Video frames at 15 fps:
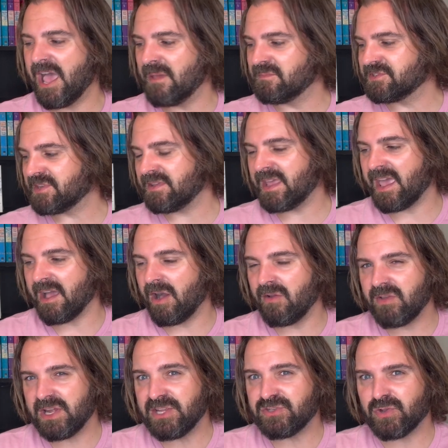So yeah, I
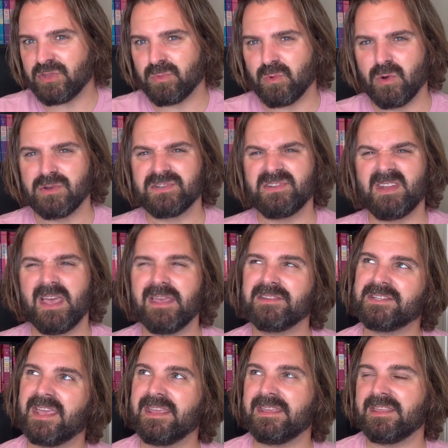really enjoyed The Warden. I
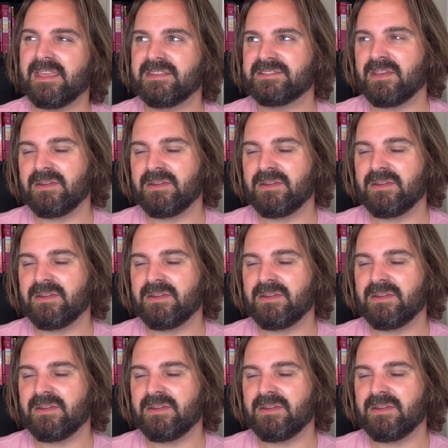say it's